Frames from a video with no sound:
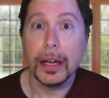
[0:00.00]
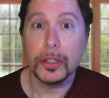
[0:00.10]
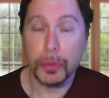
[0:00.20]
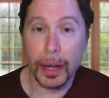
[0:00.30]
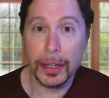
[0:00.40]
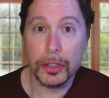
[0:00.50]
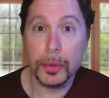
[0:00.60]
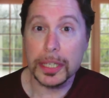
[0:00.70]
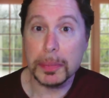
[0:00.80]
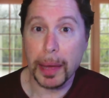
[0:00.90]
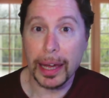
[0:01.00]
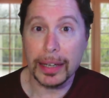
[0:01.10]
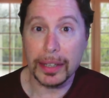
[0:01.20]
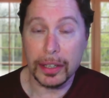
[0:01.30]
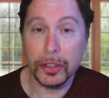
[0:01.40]
trying to
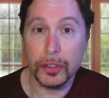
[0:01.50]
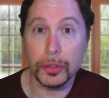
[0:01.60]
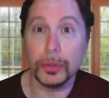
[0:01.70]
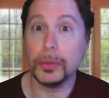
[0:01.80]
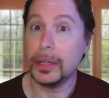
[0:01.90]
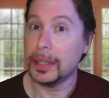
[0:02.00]
expand into